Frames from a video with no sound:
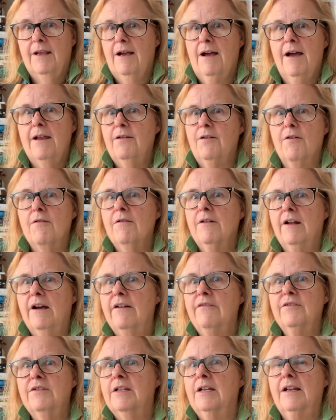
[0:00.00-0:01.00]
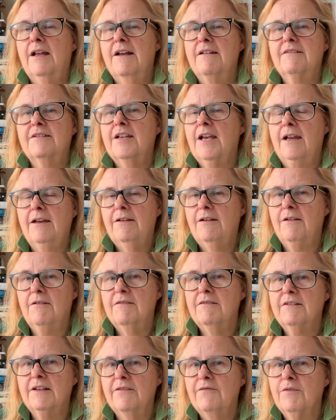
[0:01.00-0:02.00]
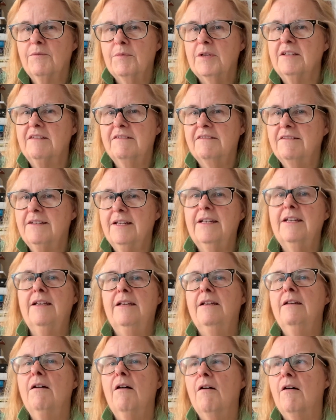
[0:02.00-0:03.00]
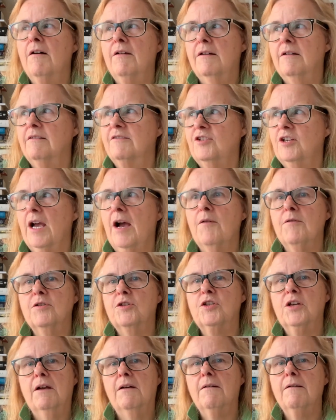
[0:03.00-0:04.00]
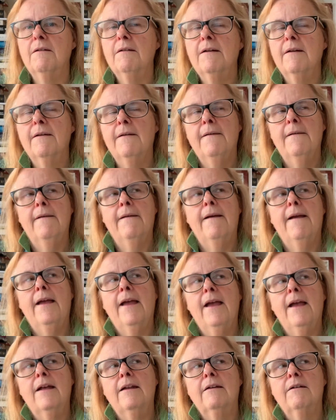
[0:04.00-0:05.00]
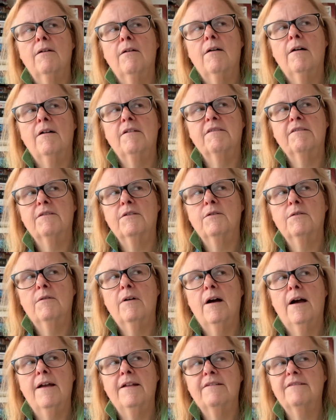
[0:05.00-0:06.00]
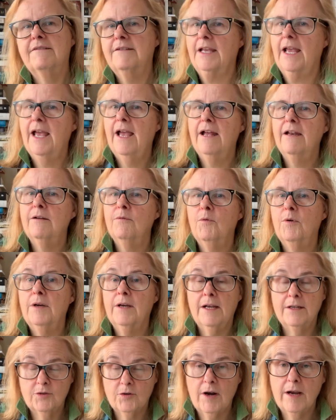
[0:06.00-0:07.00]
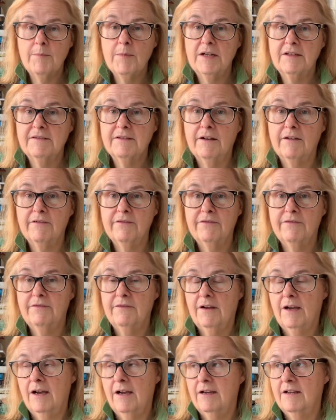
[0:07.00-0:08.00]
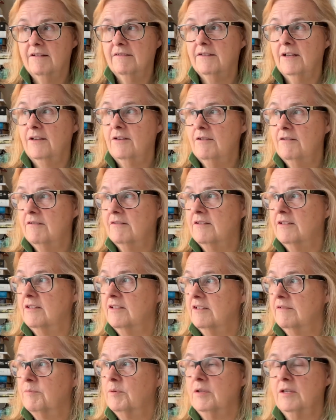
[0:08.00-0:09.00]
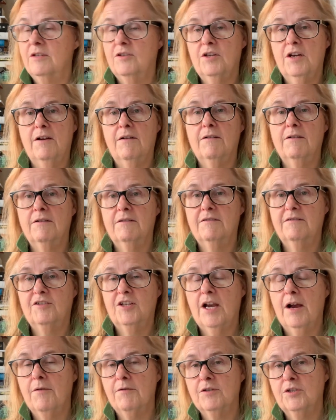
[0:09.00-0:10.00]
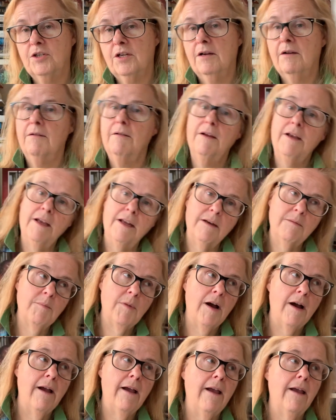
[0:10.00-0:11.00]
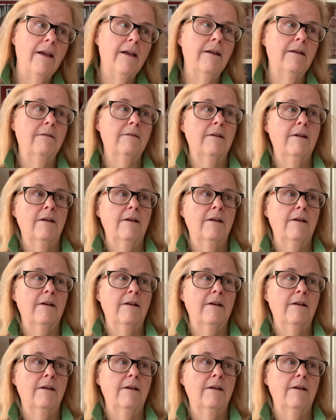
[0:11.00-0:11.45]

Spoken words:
unheard of in the last 10 years. I've been sitting on a shower chair, and also I stand when I dry myself because I used to just put the shower chair in my